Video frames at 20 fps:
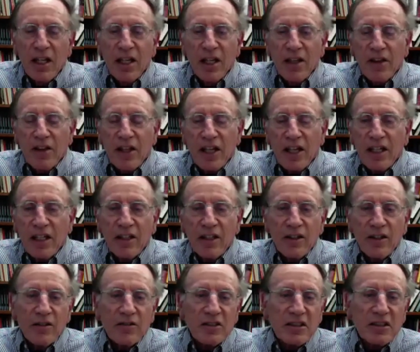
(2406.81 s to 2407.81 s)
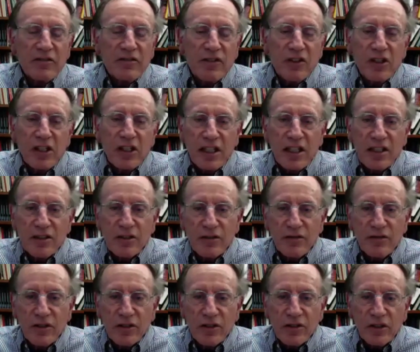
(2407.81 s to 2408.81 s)
Then there is the very
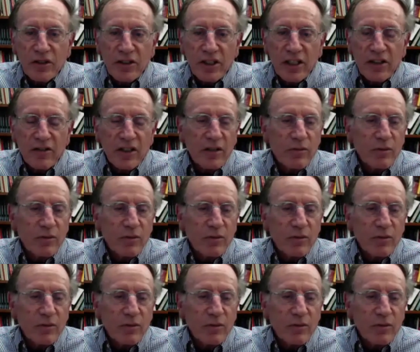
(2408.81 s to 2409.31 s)
controversial area,